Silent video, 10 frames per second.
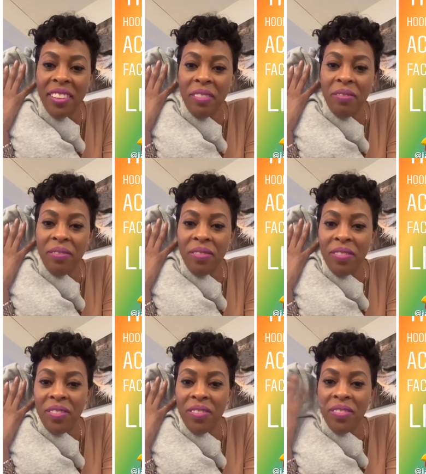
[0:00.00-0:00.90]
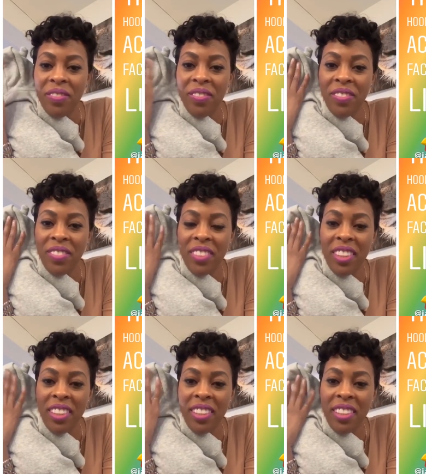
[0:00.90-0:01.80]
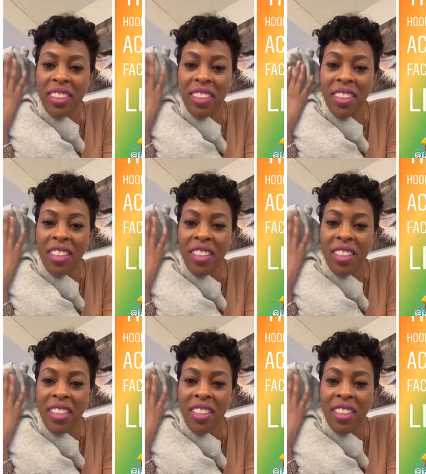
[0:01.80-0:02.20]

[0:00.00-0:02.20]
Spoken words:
Nothing is said.